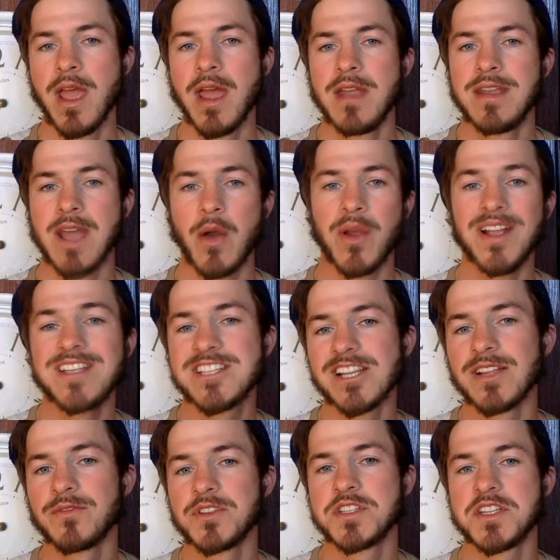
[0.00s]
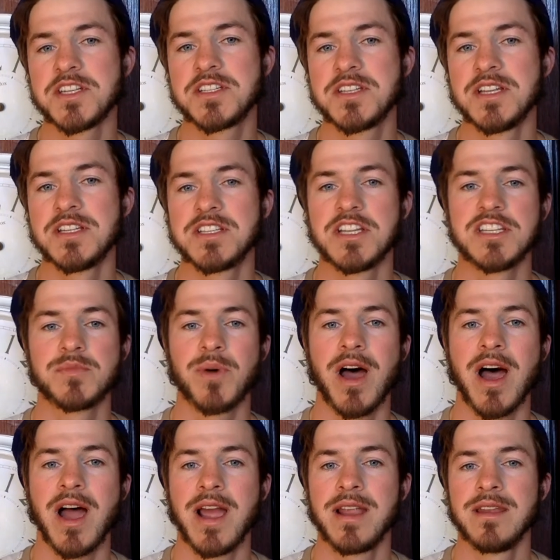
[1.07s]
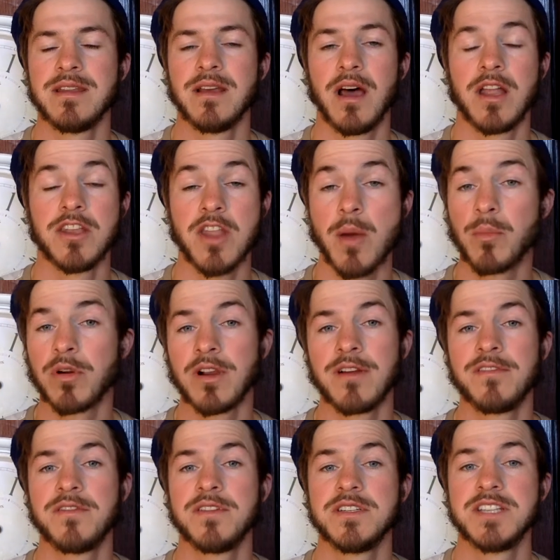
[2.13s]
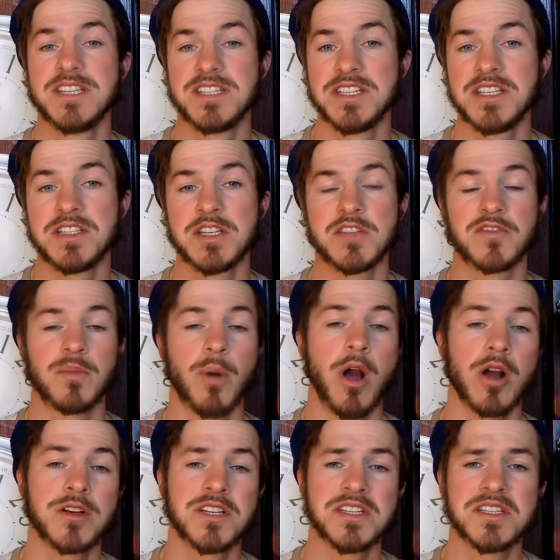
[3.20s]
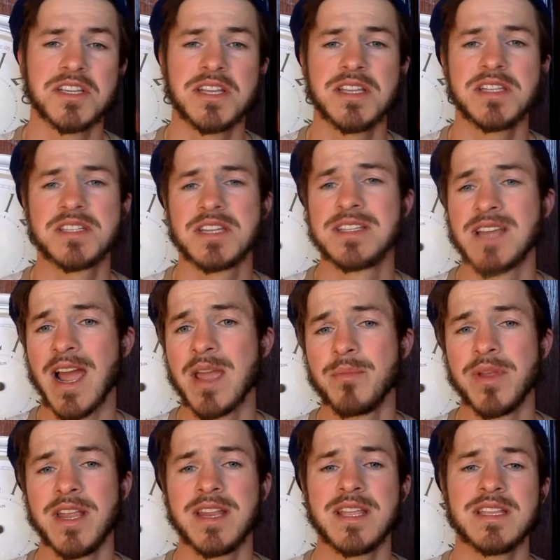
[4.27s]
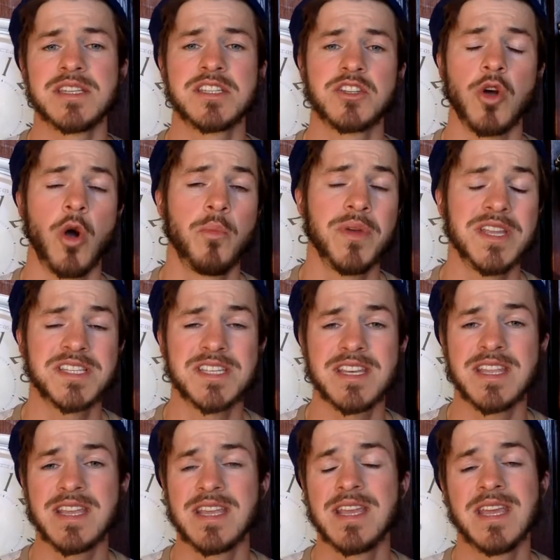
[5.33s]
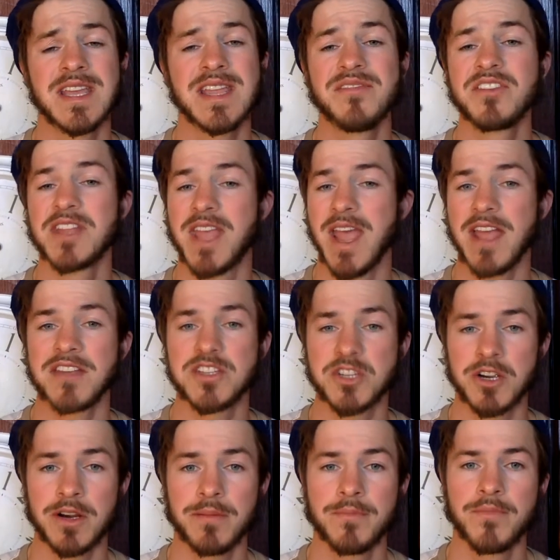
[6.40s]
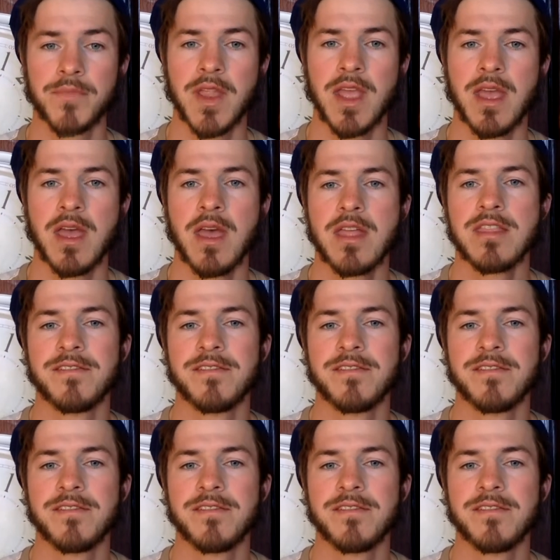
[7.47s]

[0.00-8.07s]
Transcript: Now, insulin resistance is behind a number of diseases, from heart disease to diabetes to obesity, even cancer. The